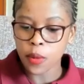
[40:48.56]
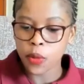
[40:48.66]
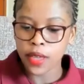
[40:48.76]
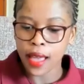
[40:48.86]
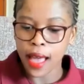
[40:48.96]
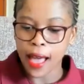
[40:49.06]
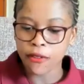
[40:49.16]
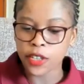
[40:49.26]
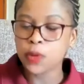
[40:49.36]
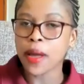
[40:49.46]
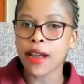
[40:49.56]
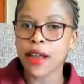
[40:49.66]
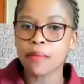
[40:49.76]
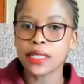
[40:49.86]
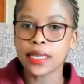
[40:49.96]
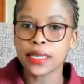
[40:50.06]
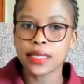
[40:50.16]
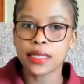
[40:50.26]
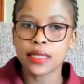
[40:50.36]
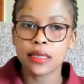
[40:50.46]
moving average
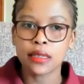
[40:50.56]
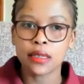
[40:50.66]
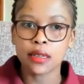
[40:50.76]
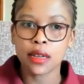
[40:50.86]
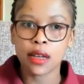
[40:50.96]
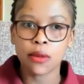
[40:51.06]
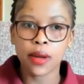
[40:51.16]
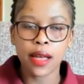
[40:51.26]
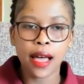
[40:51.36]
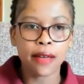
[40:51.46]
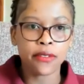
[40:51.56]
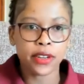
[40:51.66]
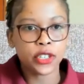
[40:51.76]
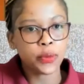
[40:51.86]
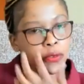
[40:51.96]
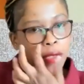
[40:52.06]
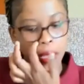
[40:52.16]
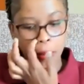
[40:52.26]
parameters? Uh, what average moving?